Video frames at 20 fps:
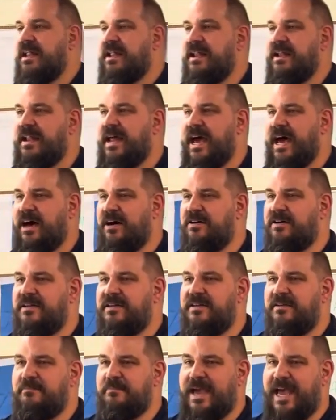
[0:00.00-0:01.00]
Now,
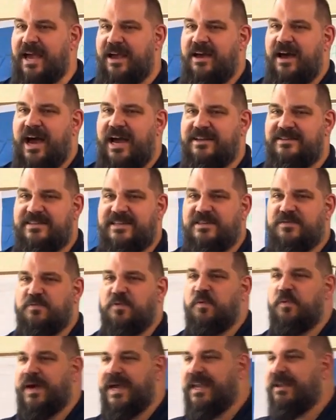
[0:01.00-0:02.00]
mankind says,
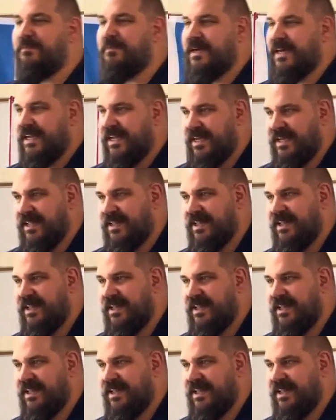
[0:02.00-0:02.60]
well, wait a minute.